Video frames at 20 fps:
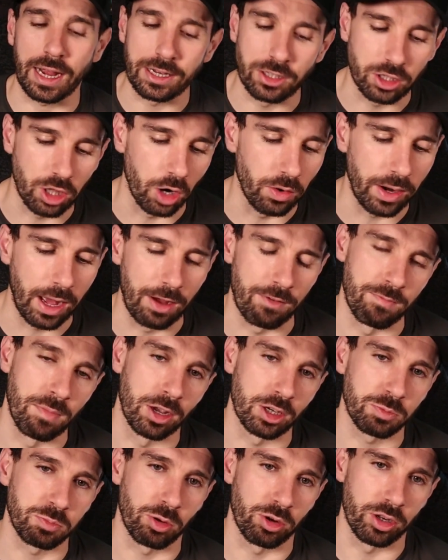I don't have
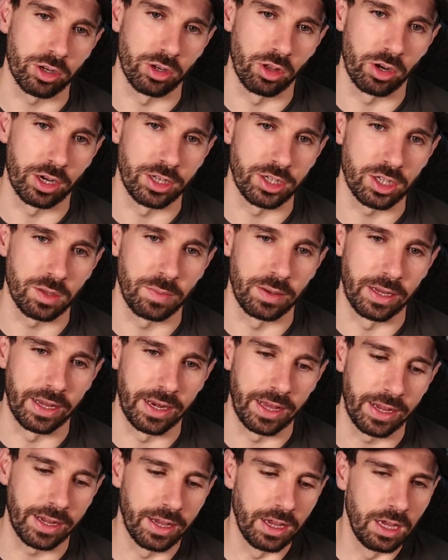much product knowledge at the
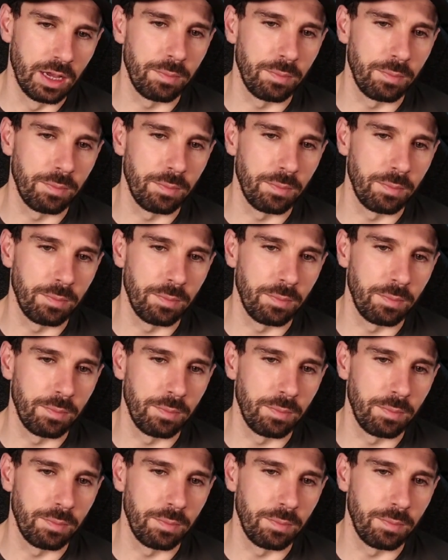beginning,